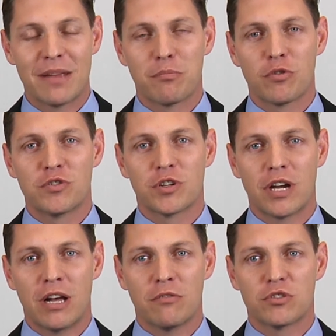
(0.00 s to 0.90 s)
improves your
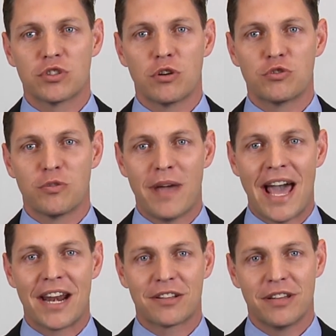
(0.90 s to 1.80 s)
health so
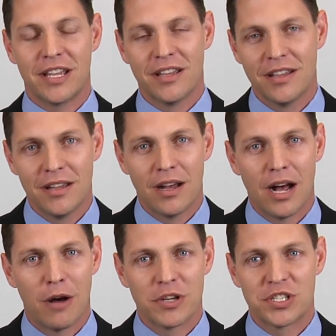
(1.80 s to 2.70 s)
dramatically. I
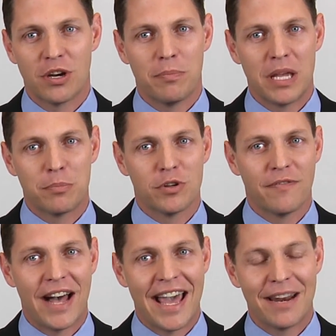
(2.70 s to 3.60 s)
always tell people if
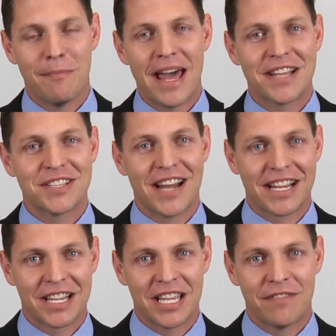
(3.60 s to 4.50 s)
I had a medicine I
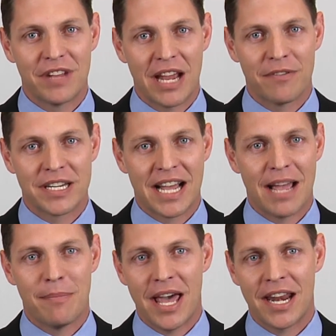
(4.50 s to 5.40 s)
could give to every
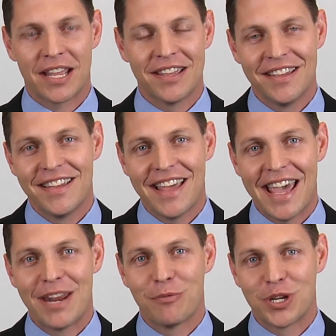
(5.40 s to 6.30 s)
diabetic
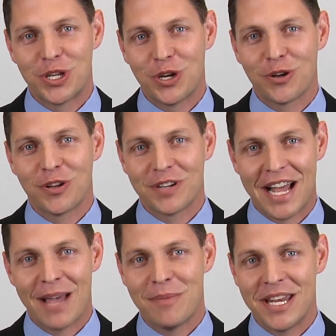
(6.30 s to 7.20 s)
and it would cure their
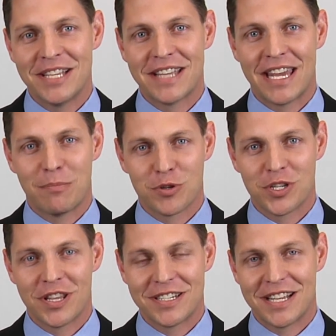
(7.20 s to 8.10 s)
diabetes 80%
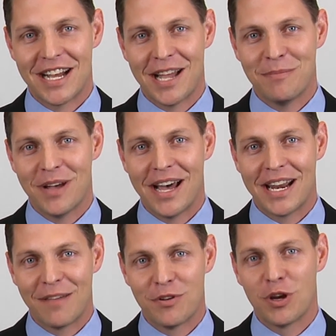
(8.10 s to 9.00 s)
of the time, I'd
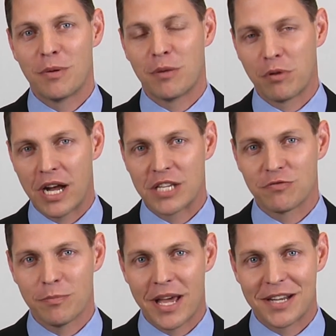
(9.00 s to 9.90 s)
have the Nobel Prize
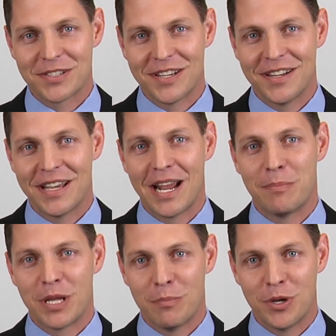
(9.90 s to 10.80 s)
for medicine and I'd
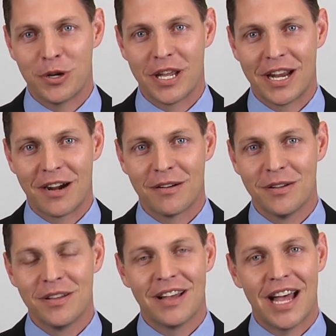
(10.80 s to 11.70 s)
be a billionaire.
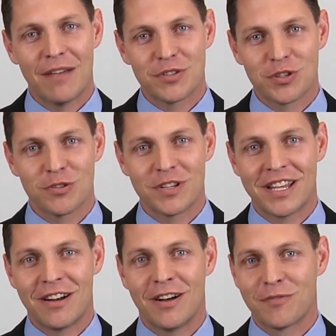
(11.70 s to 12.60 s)
I have a surgery
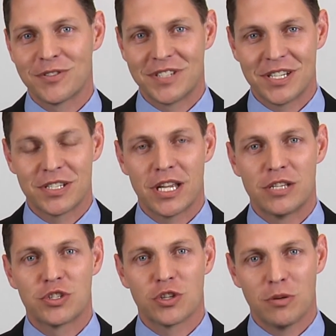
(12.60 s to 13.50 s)
that offers this and
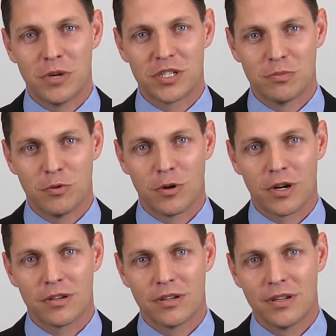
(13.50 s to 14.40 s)
so much more.